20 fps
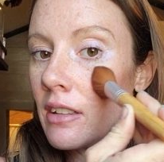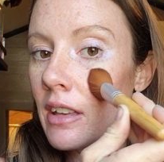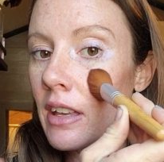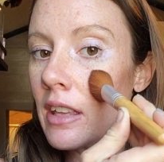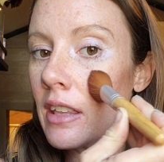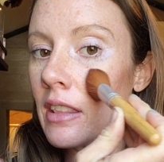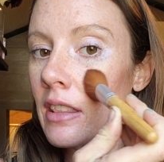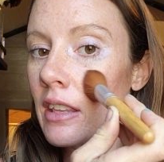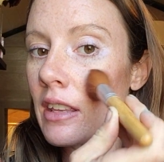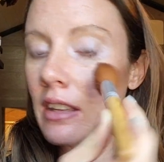
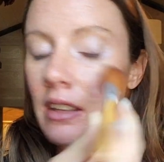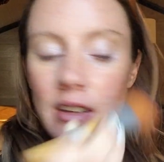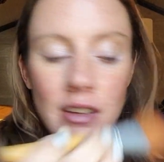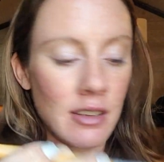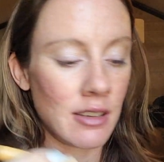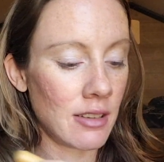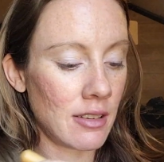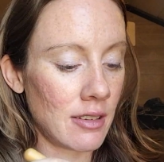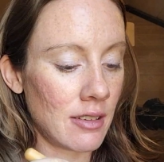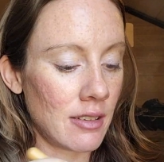and then
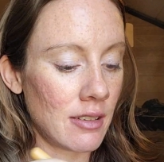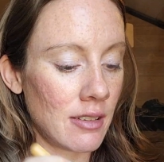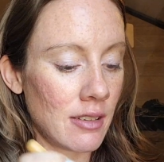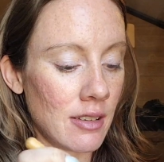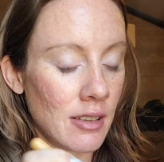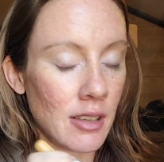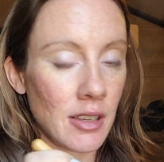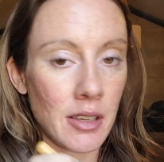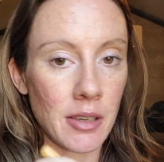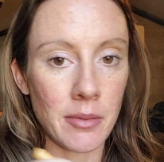
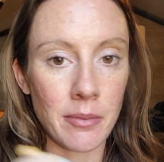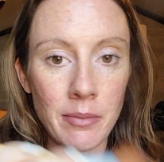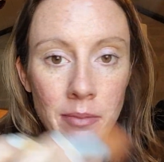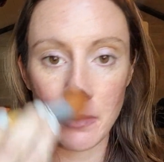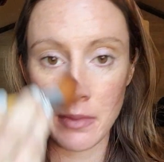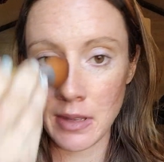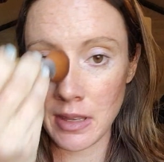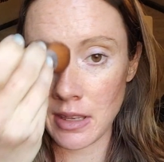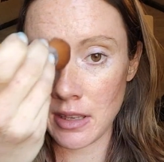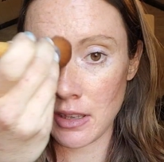
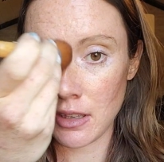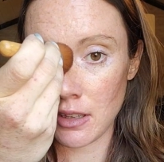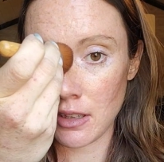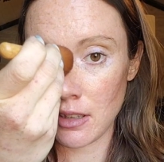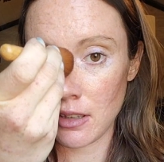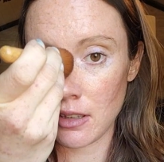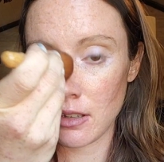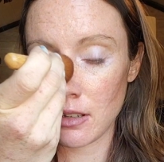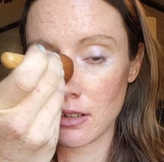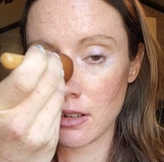
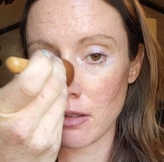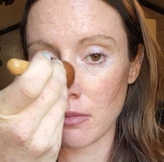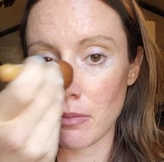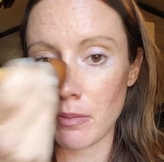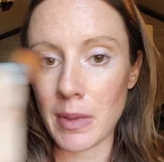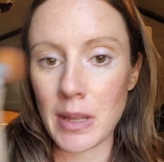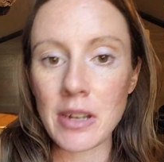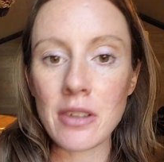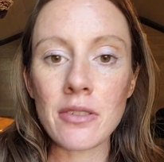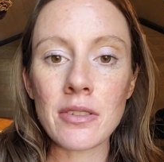top of
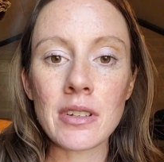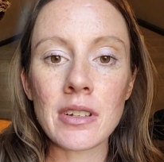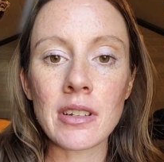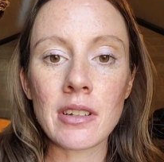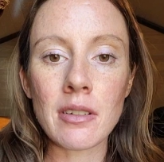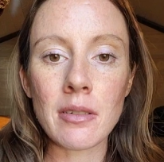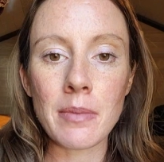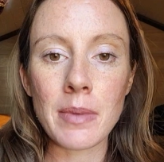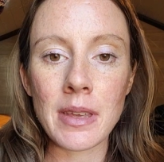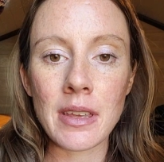my nose a
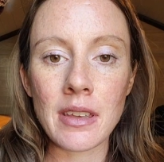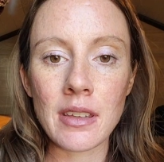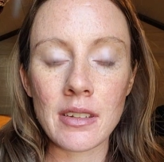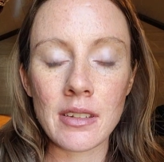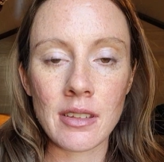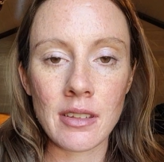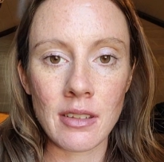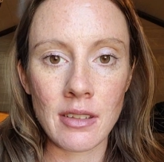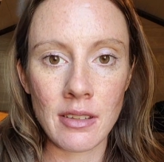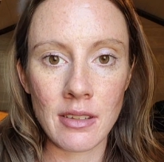little
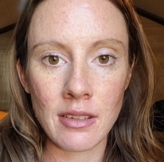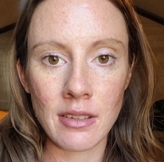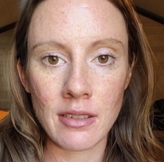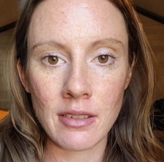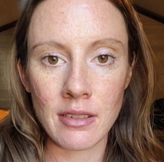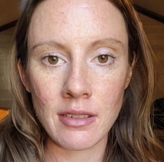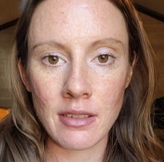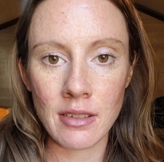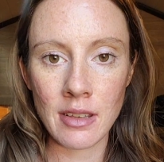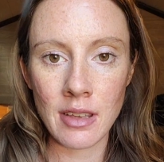bit.
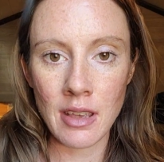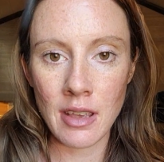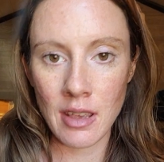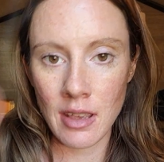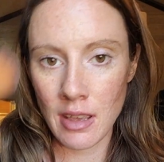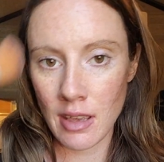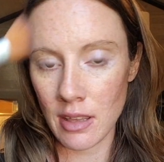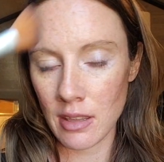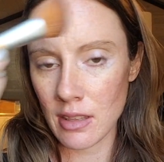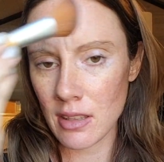
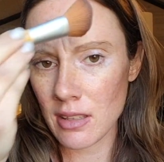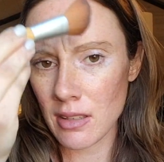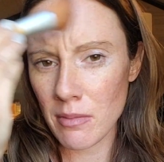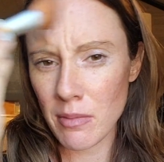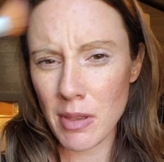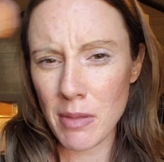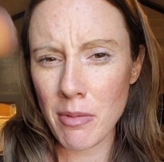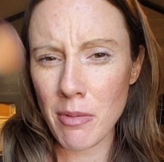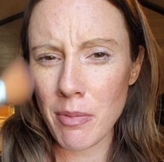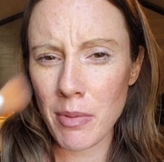I think some
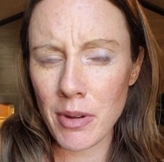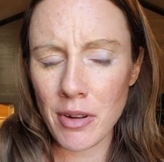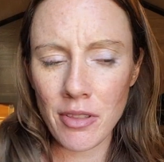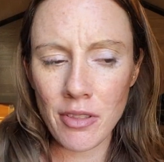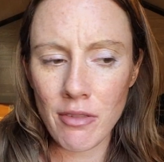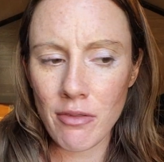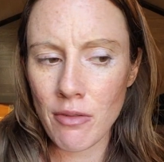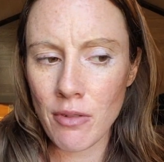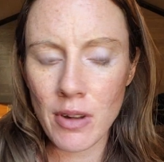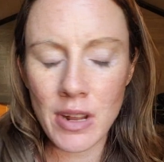people put it on
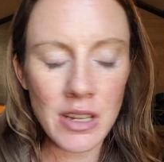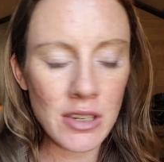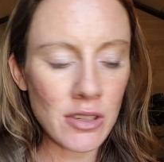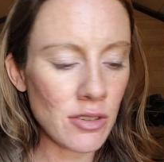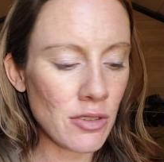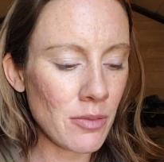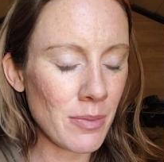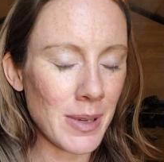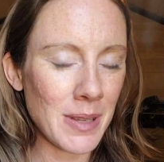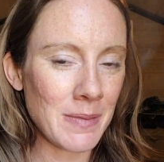their forehead
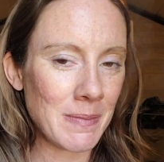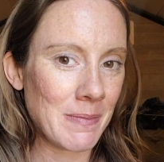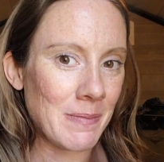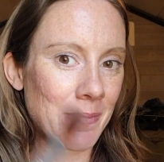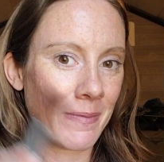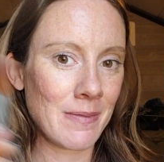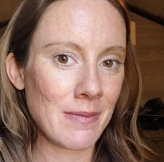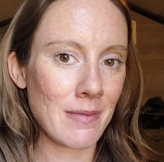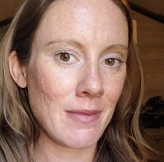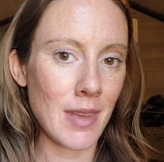too, but
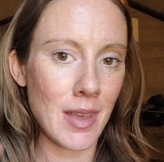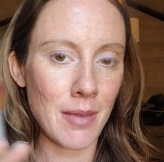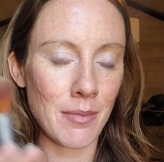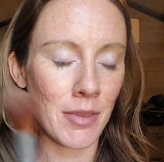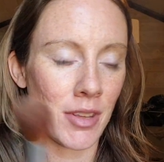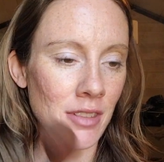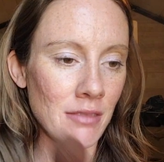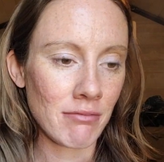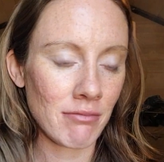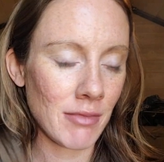I'm
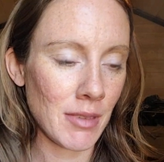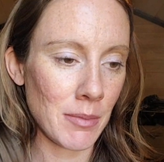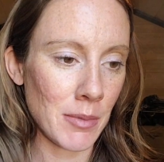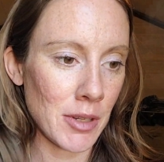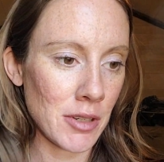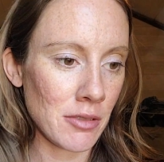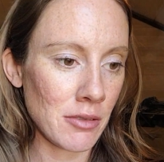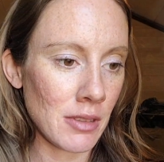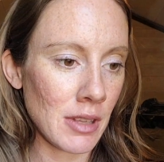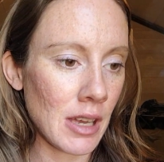not
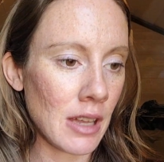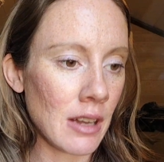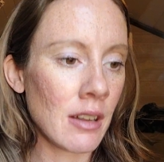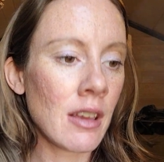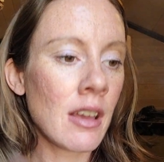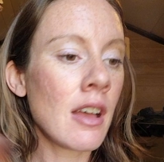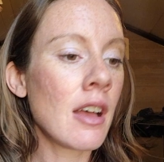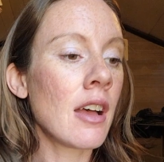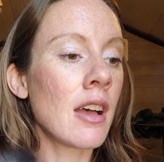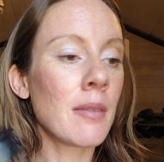doing that.
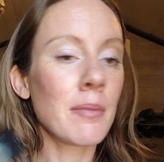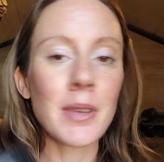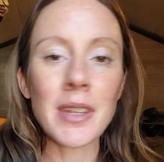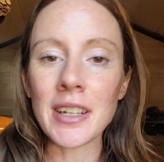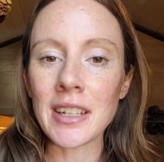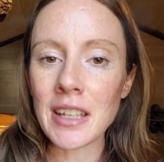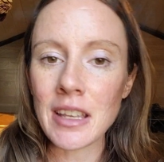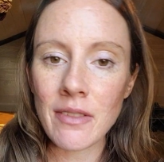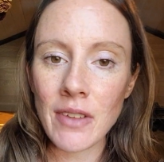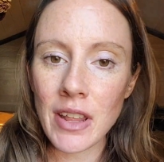I'm going
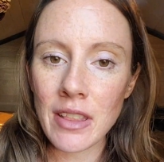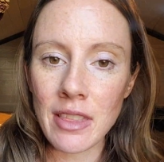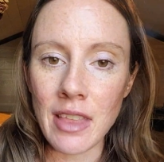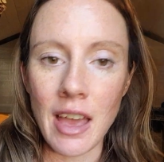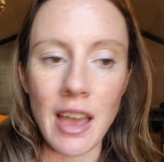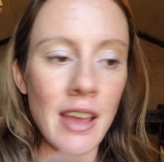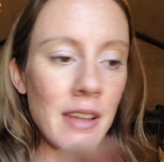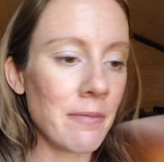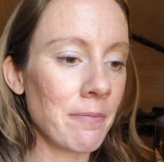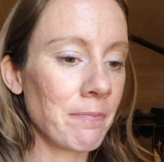to leave it at
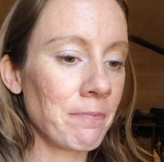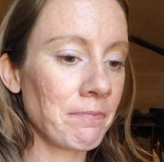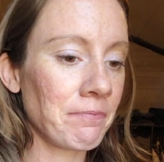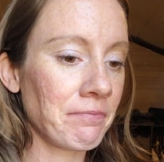that.